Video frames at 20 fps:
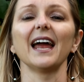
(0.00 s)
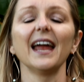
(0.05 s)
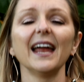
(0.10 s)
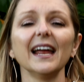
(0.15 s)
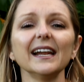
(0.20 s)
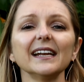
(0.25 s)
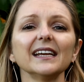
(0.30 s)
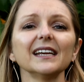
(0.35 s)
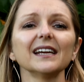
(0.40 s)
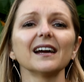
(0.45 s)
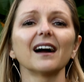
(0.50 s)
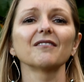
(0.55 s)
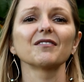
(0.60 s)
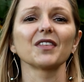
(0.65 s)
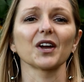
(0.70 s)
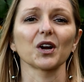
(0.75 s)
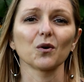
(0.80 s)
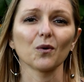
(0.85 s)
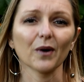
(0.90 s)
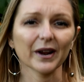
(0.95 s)
any of
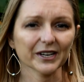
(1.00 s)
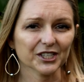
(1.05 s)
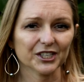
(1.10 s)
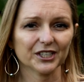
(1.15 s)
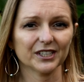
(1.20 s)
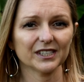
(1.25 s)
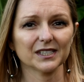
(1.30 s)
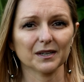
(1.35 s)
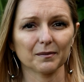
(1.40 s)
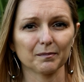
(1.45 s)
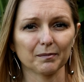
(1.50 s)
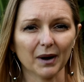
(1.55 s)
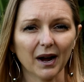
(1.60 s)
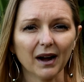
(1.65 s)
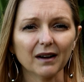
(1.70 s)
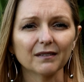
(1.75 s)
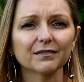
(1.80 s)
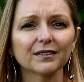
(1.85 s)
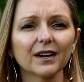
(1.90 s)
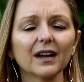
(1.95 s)
the questions
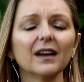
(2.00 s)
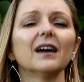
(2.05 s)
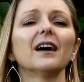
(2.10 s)
above,